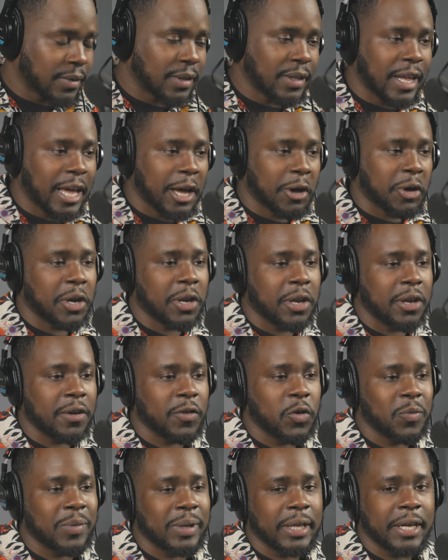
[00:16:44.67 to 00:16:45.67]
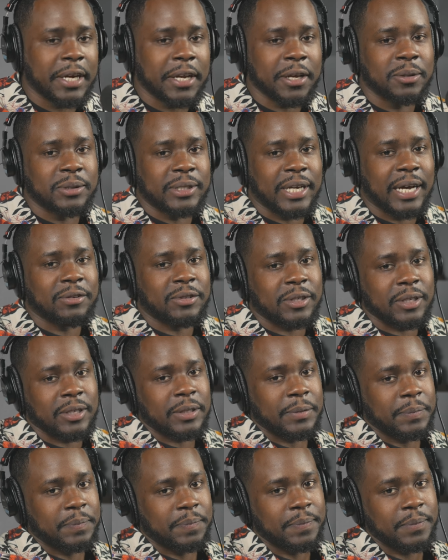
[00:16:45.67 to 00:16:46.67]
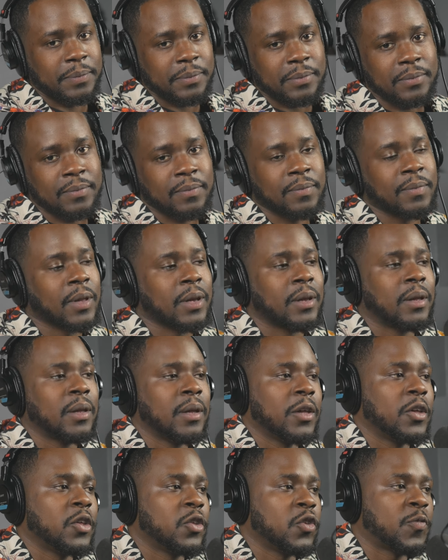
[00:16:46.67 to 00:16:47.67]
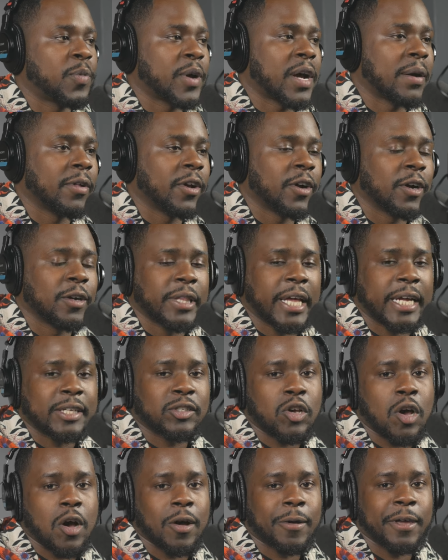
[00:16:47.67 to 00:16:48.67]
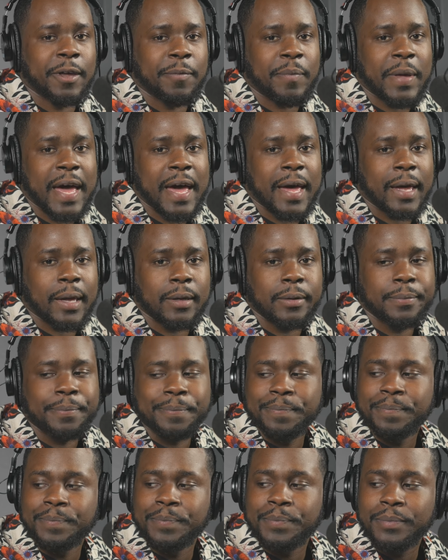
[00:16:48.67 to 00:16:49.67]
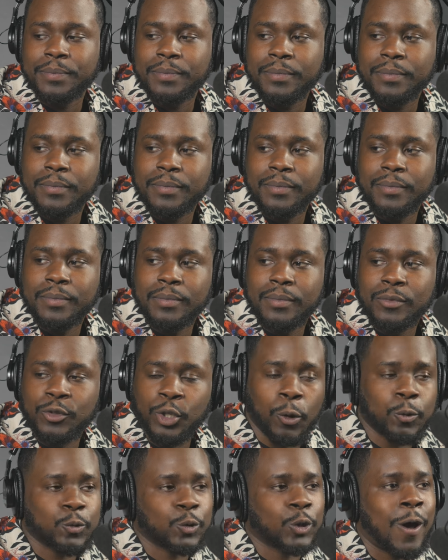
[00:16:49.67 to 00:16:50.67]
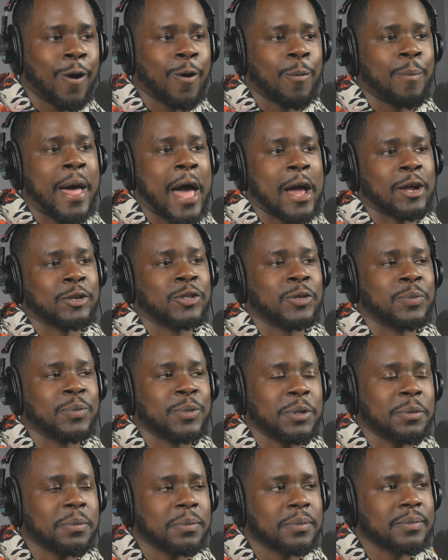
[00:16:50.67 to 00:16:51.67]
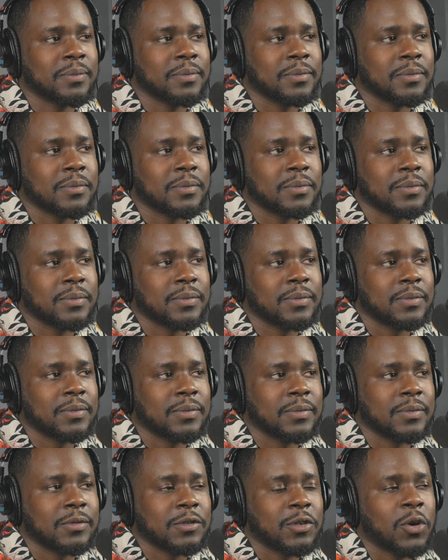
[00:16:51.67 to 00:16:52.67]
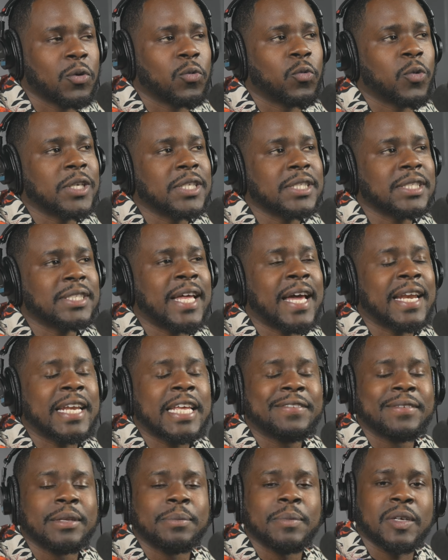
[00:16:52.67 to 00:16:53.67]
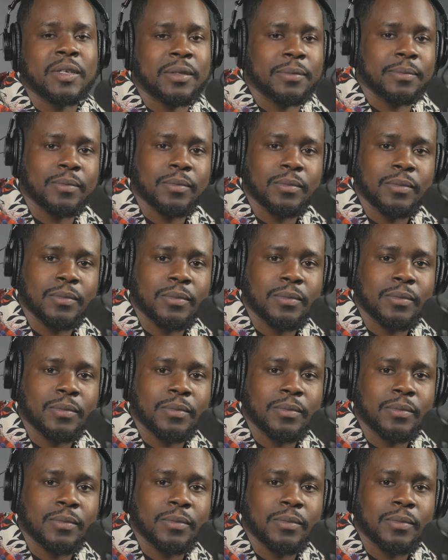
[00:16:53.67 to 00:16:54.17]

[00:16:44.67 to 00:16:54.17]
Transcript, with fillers: Now, any of you millennials out there, you've probably heard that talking back. Don't talk back to me. What does that even mean?